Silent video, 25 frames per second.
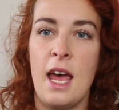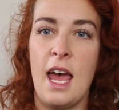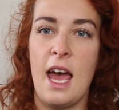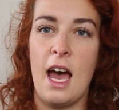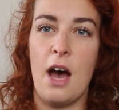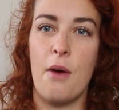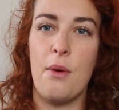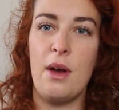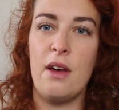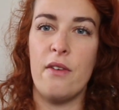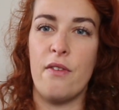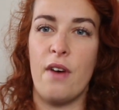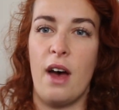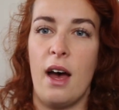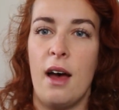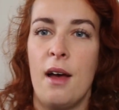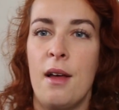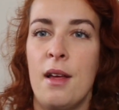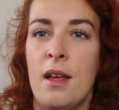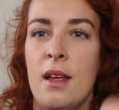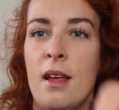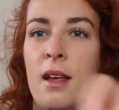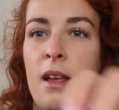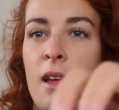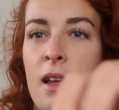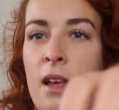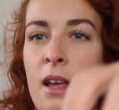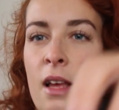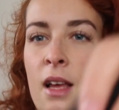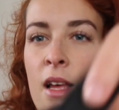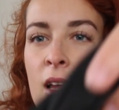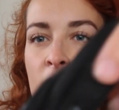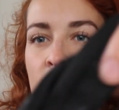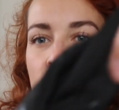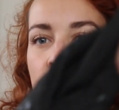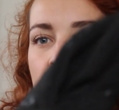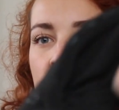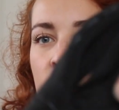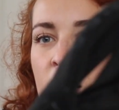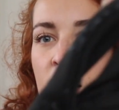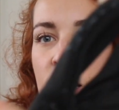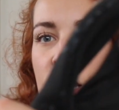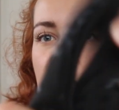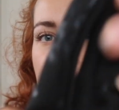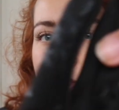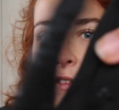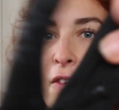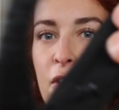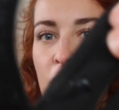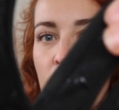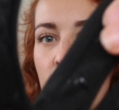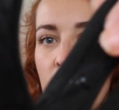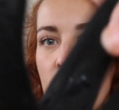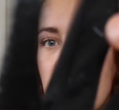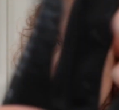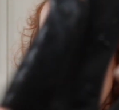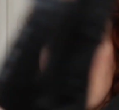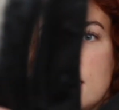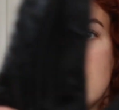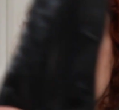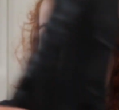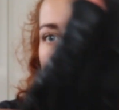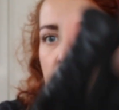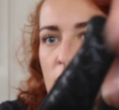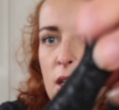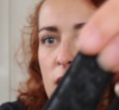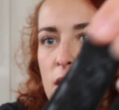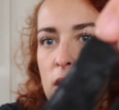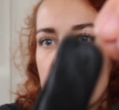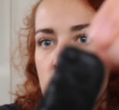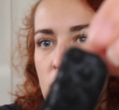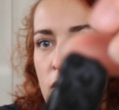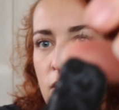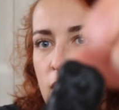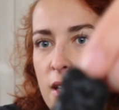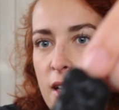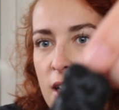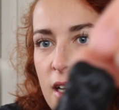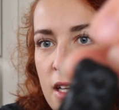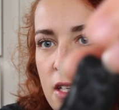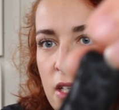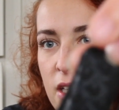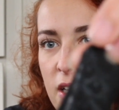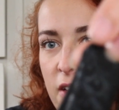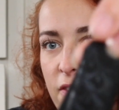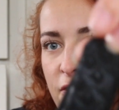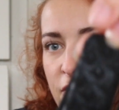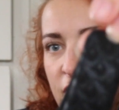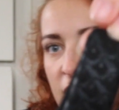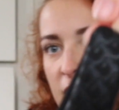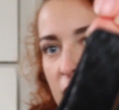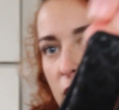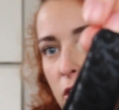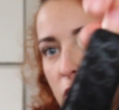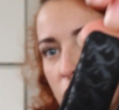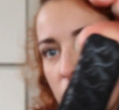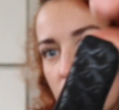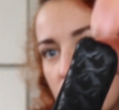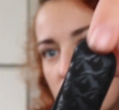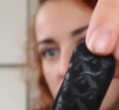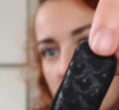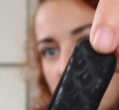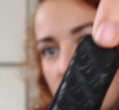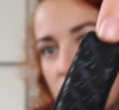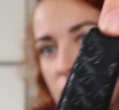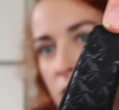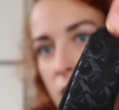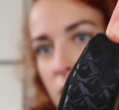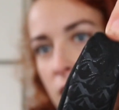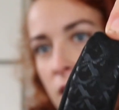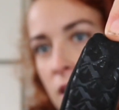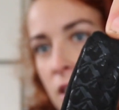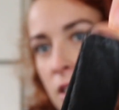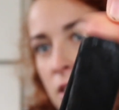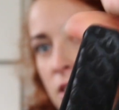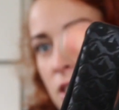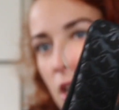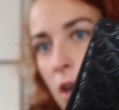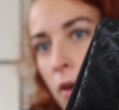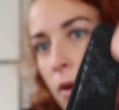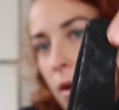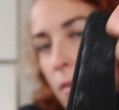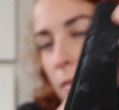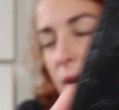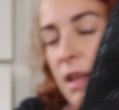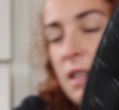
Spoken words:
However, they've got things on their little fingers, so it